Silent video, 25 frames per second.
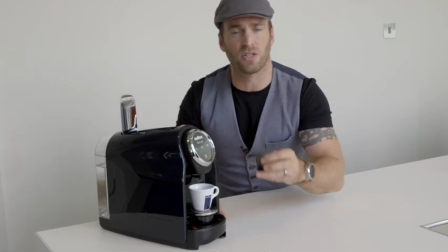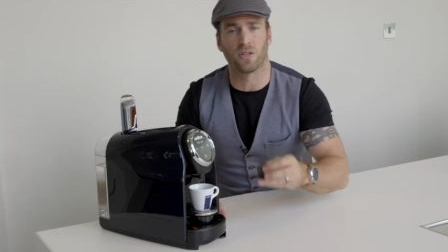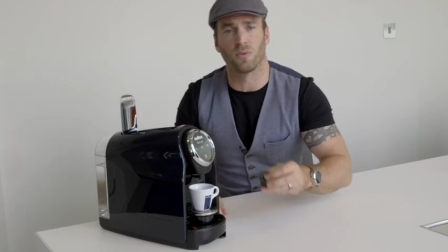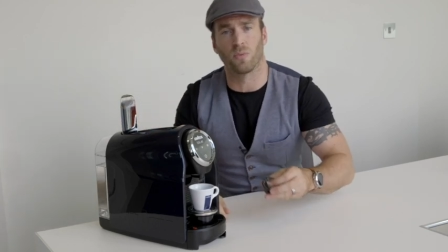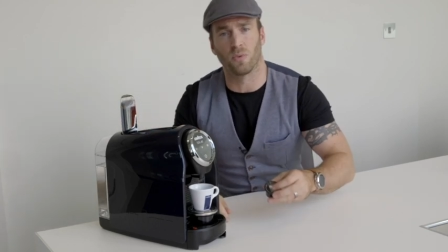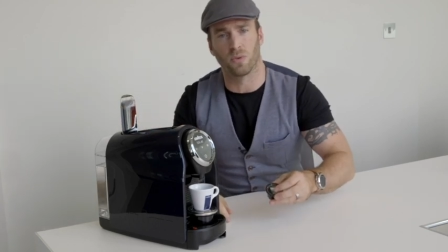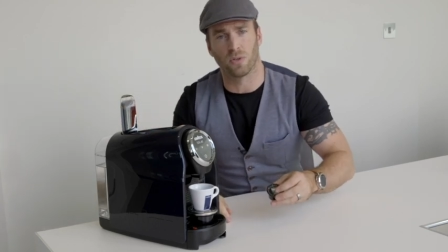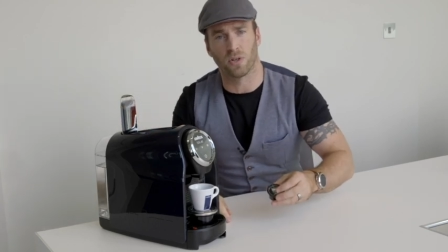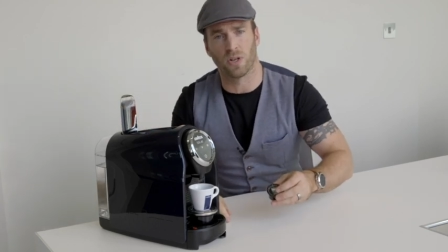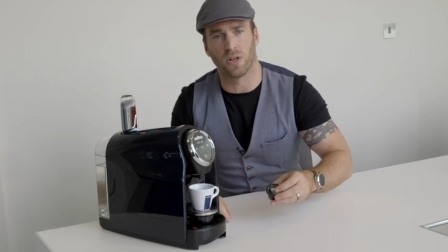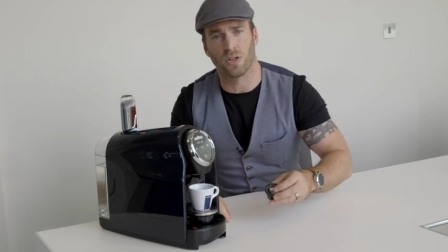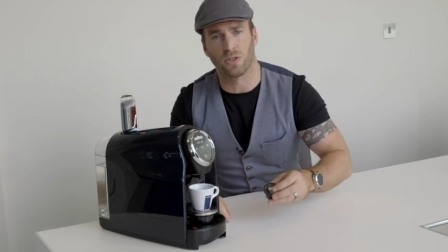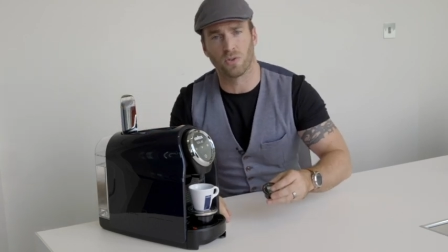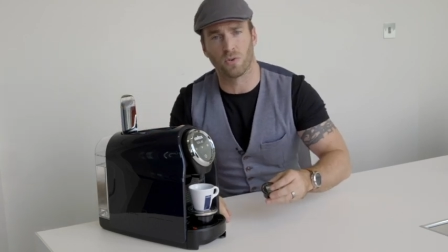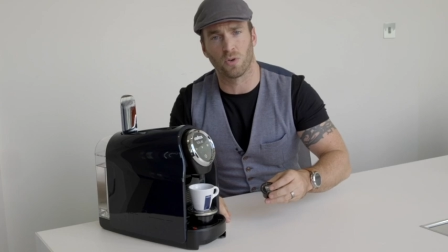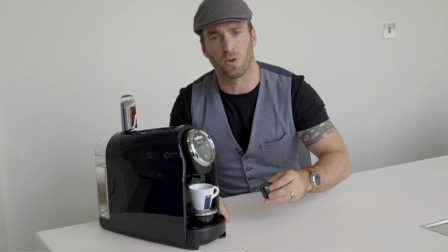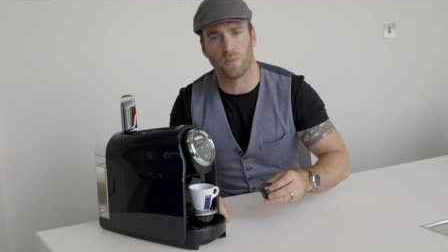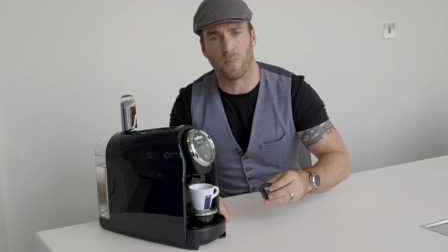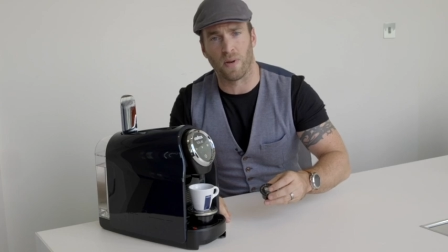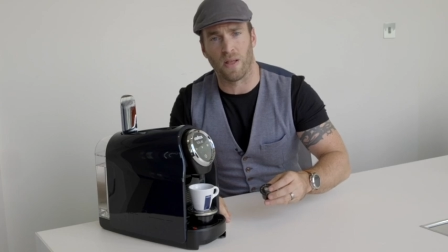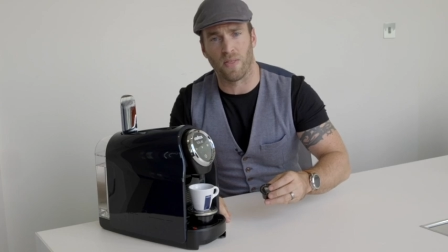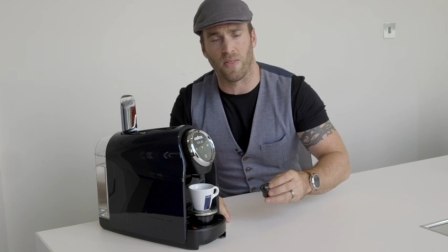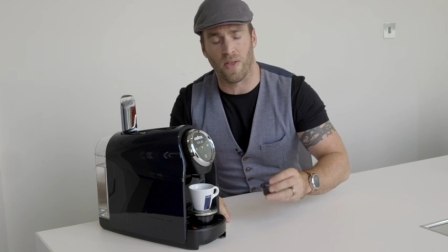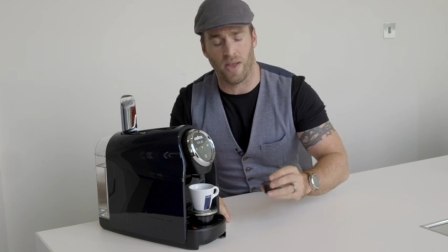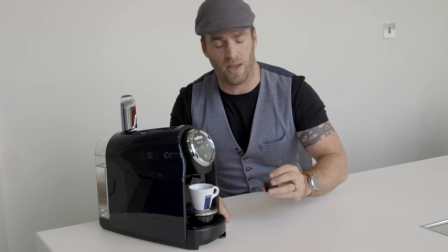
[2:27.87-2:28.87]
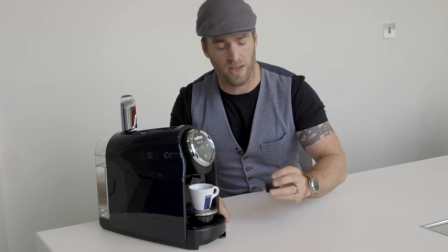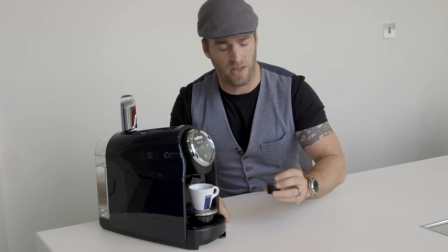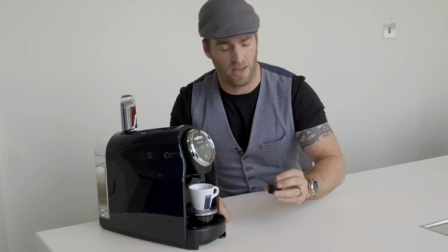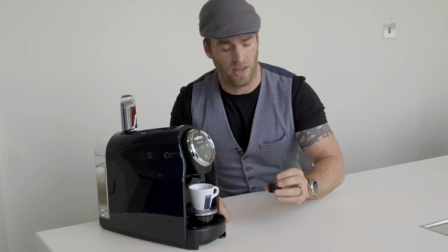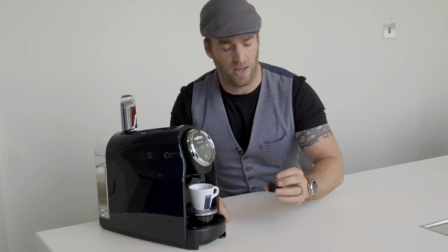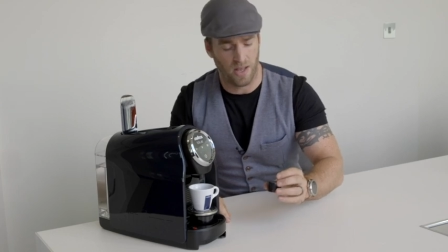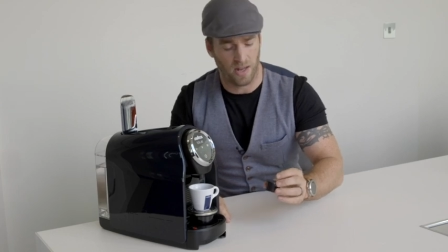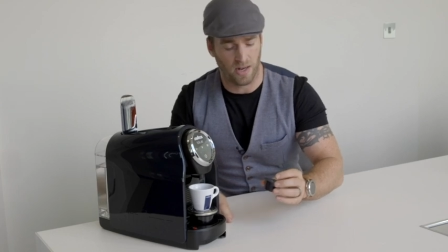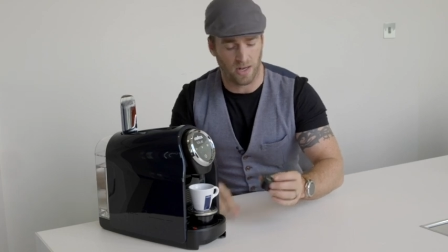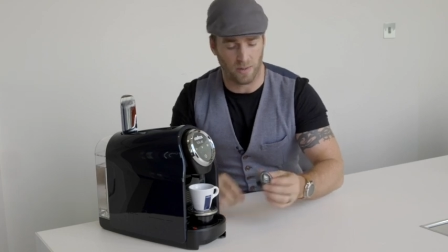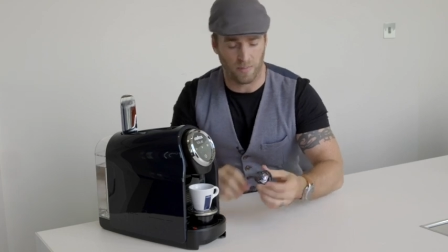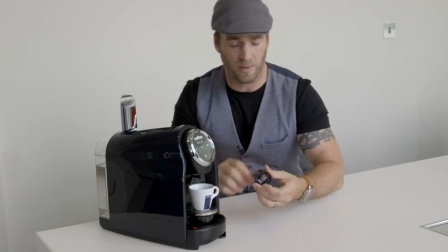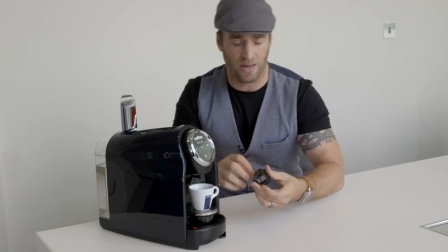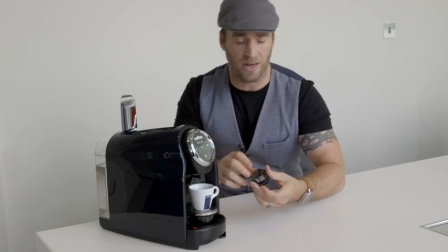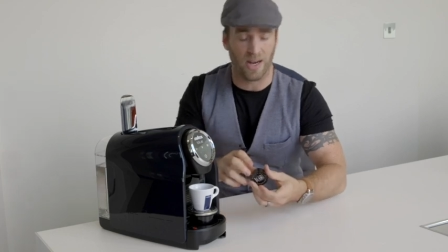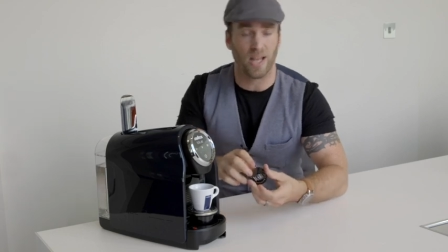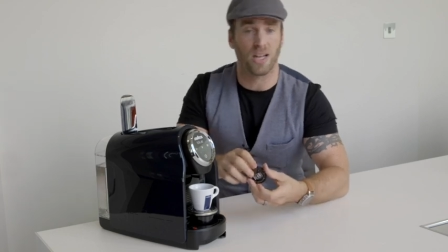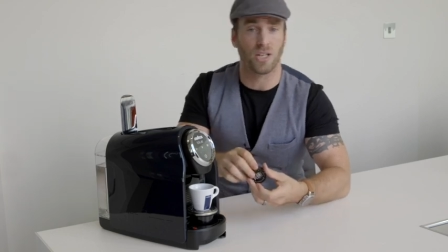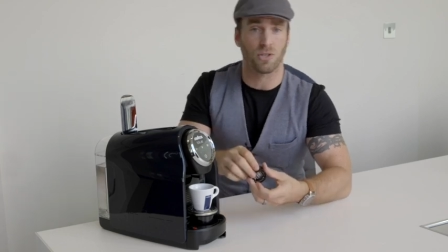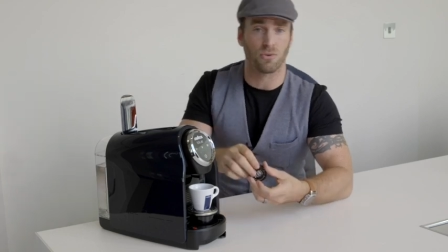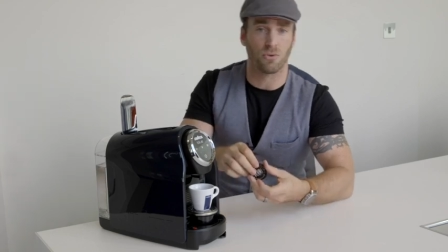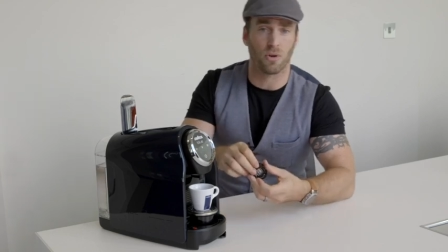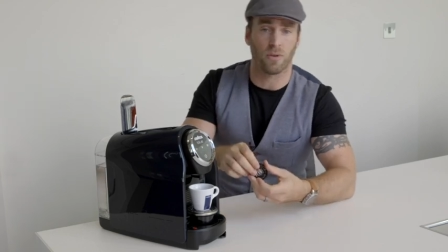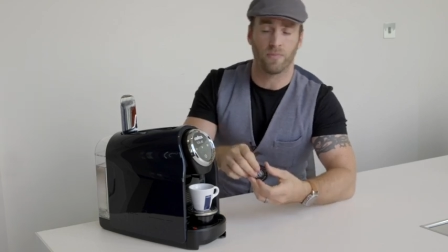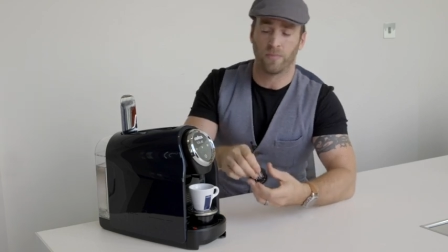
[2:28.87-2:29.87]
So we're going to talk about that a little bit
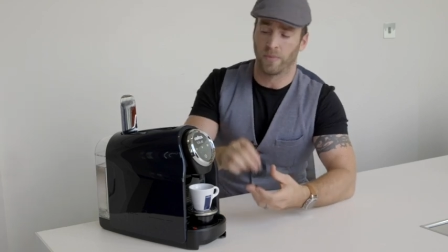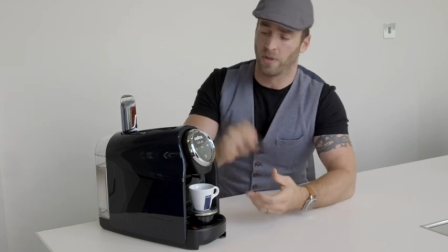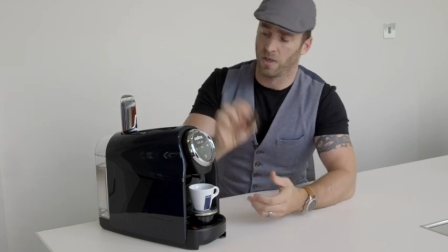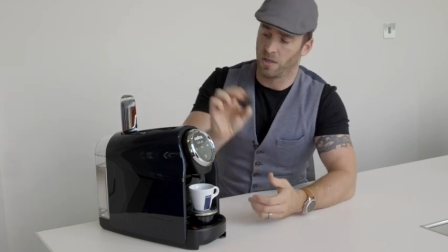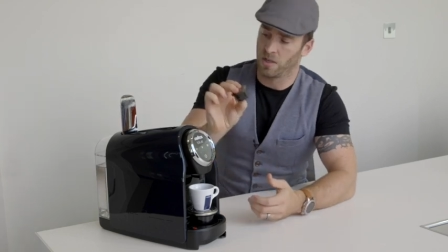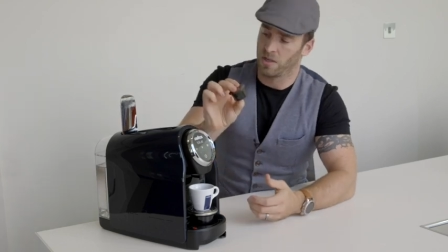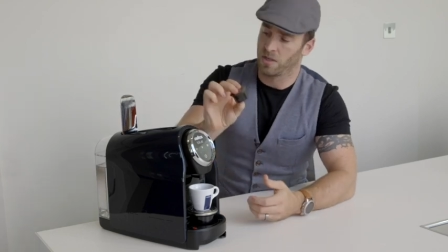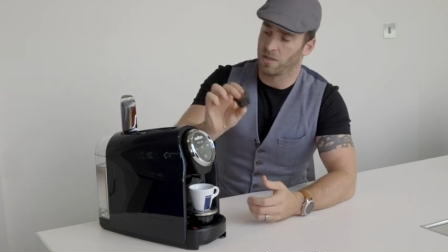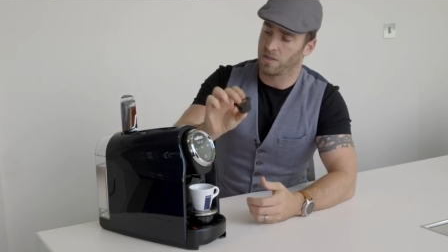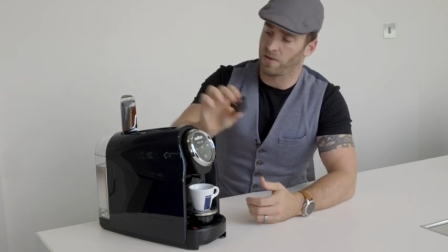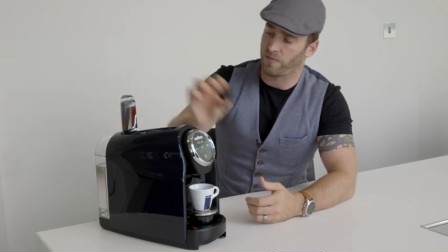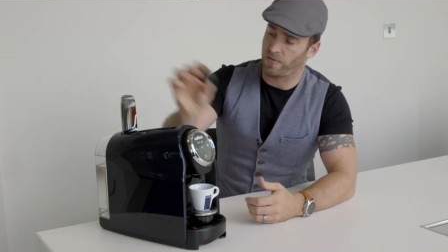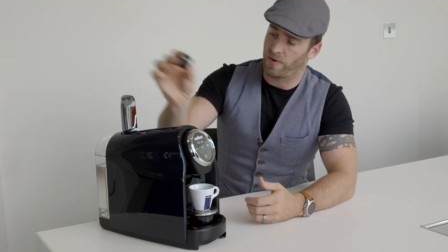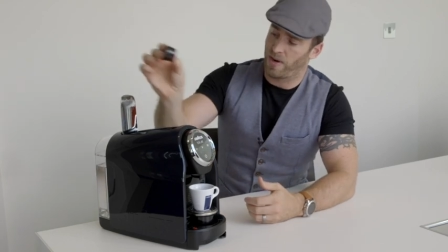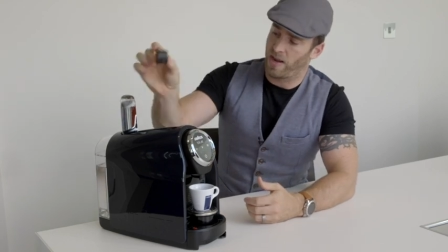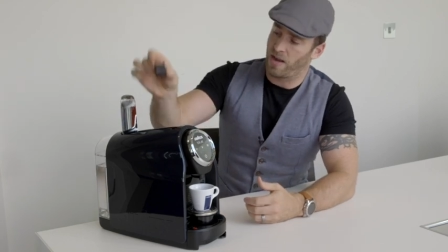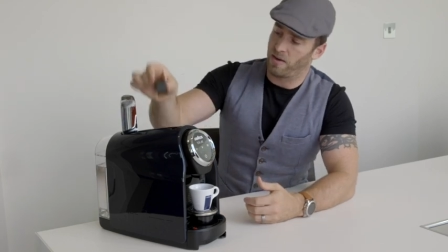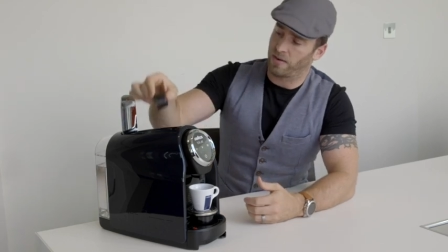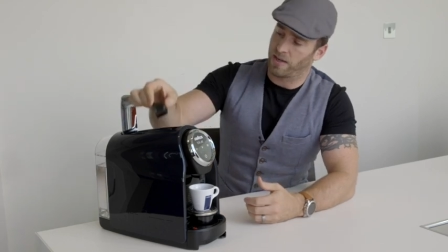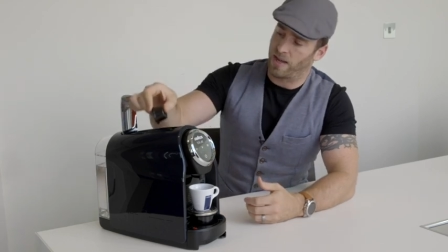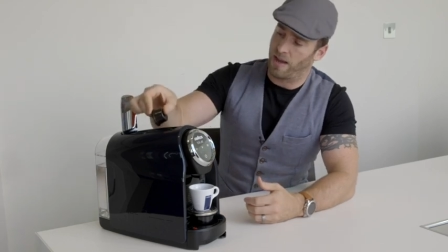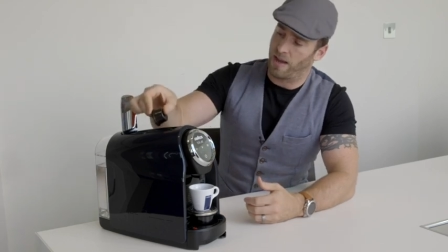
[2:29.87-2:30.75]
later on. So for now,